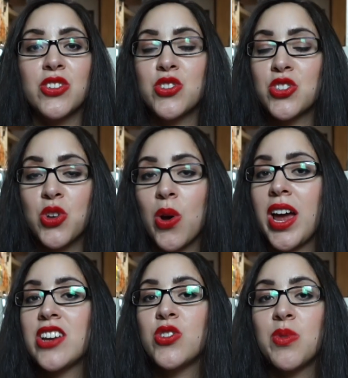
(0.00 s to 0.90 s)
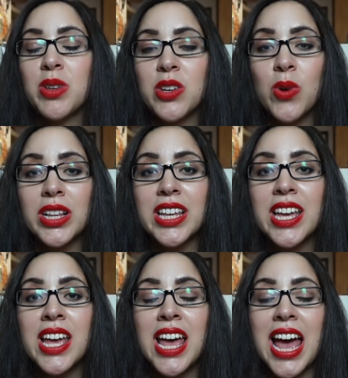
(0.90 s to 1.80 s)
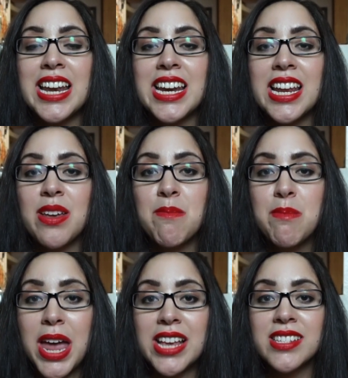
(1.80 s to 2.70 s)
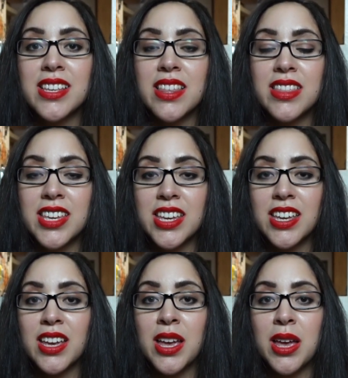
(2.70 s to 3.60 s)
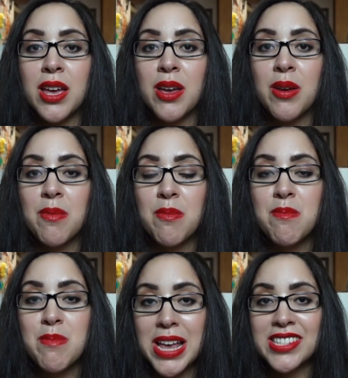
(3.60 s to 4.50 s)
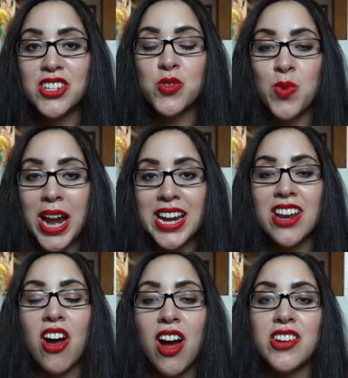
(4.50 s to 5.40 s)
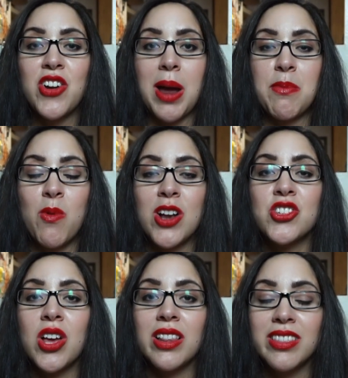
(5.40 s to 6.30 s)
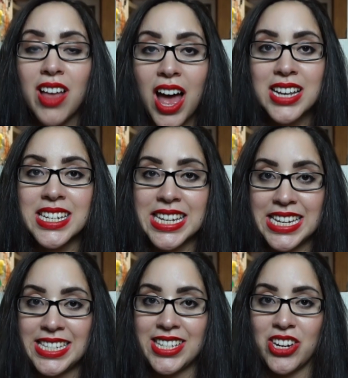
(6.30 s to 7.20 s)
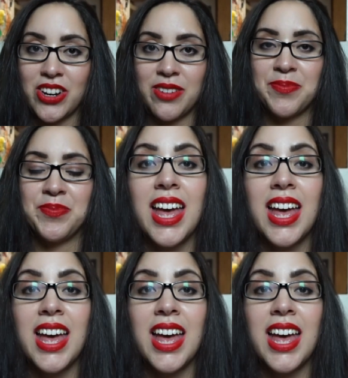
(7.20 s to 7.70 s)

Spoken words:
You just go ahead, do it really quickly, and it makes the message writing on your Apple Watch a lot easier.